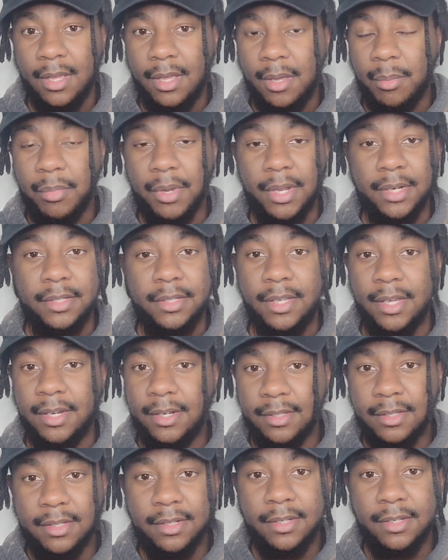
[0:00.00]
But at the
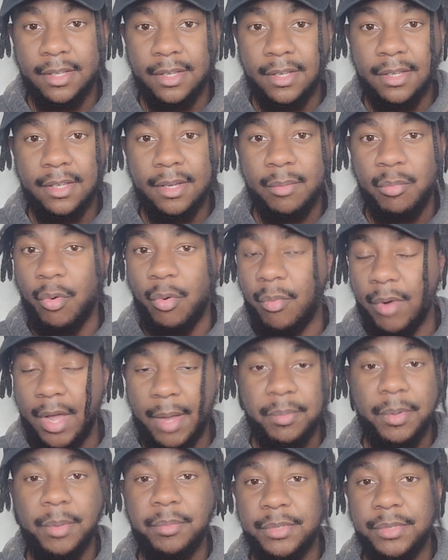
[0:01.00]
end of the day, I'm going to
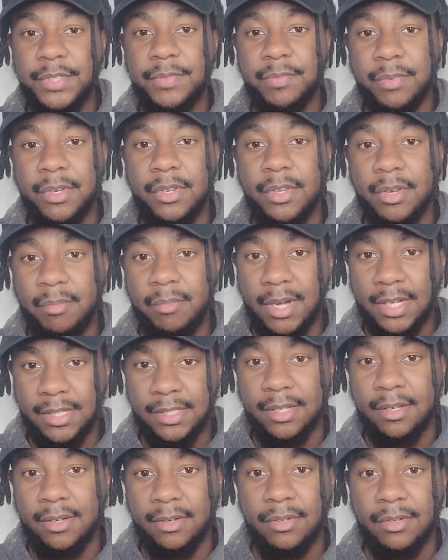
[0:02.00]
wrap up this video by
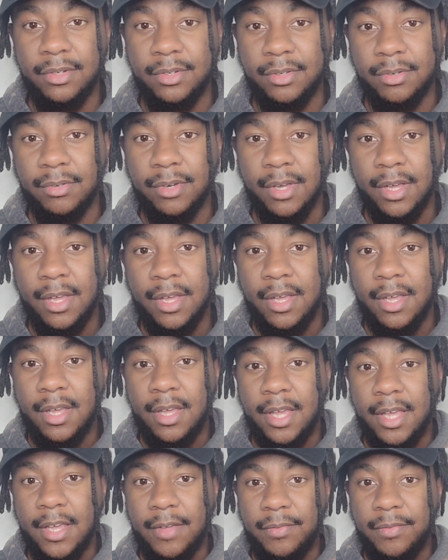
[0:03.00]
telling you,
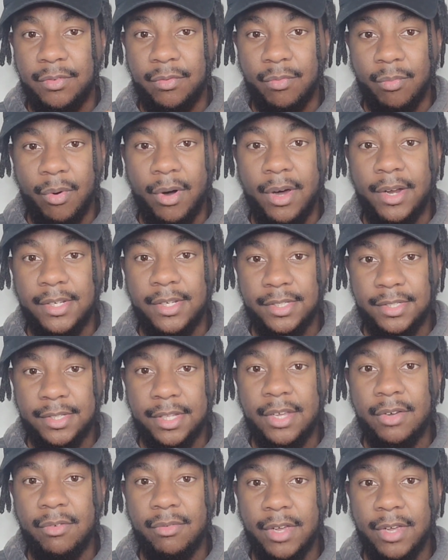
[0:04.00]
if you want to
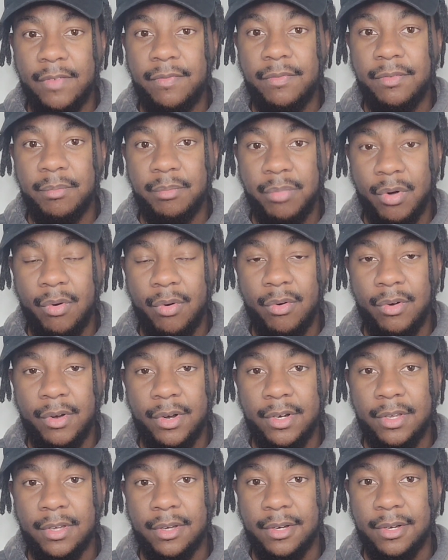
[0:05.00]
stay away from
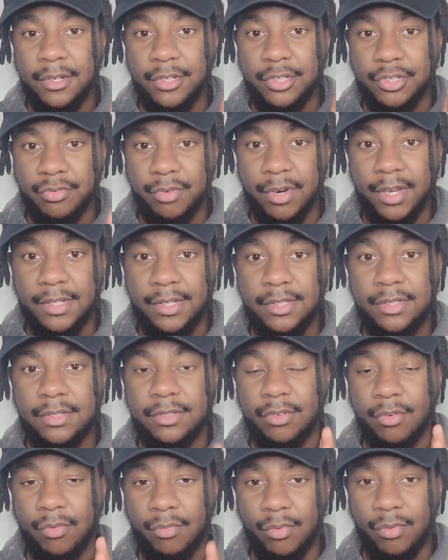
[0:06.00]
porn, address
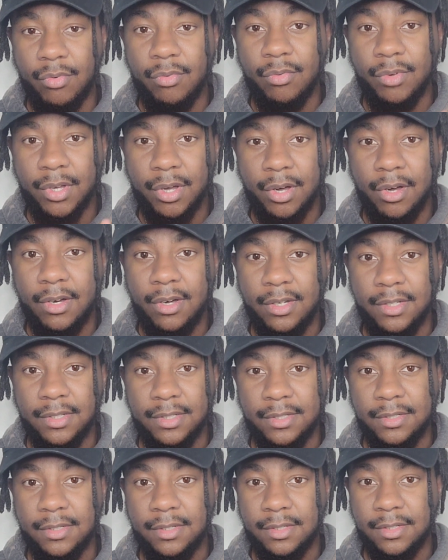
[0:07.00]
the root
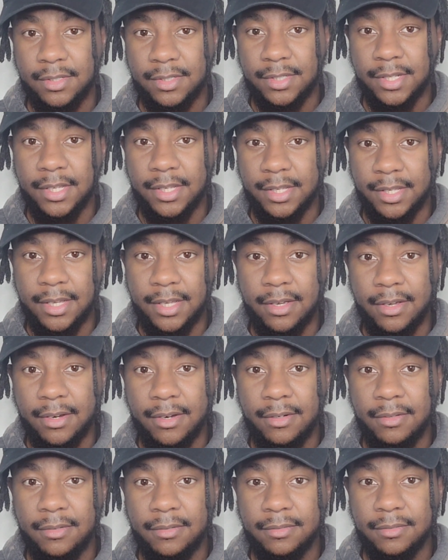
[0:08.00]
cause. Take
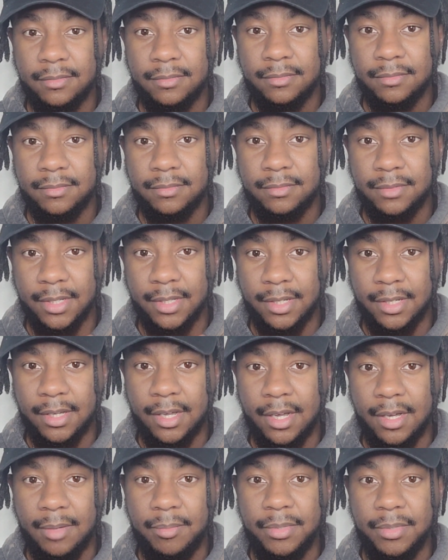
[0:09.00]
care and
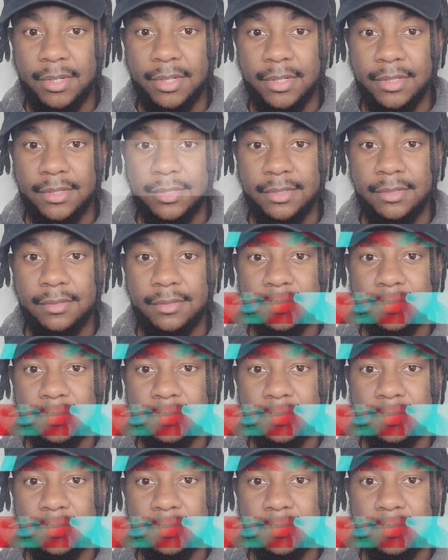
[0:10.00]
God bless.